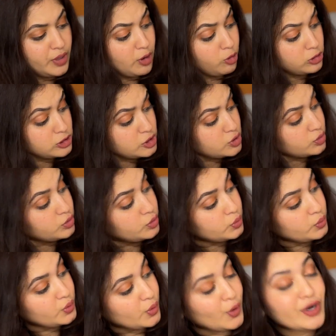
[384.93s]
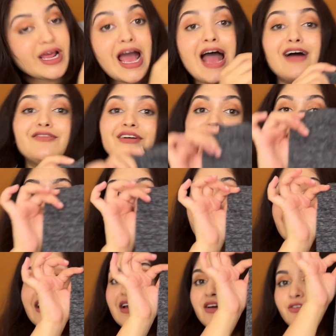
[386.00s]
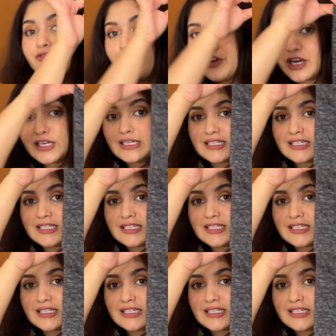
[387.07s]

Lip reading: also do not have a front